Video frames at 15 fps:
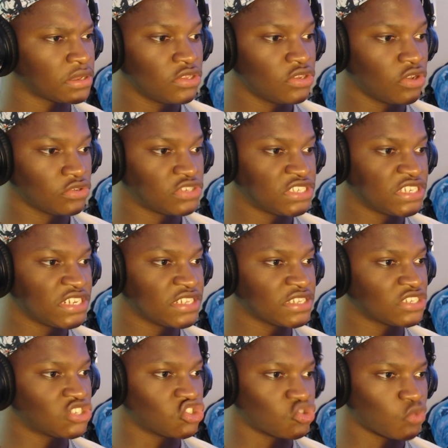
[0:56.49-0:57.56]
You know, seeing
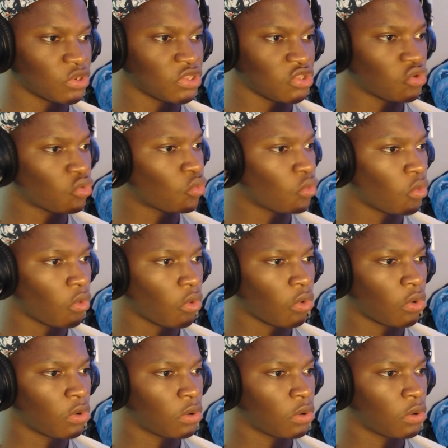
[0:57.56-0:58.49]
this is really cool.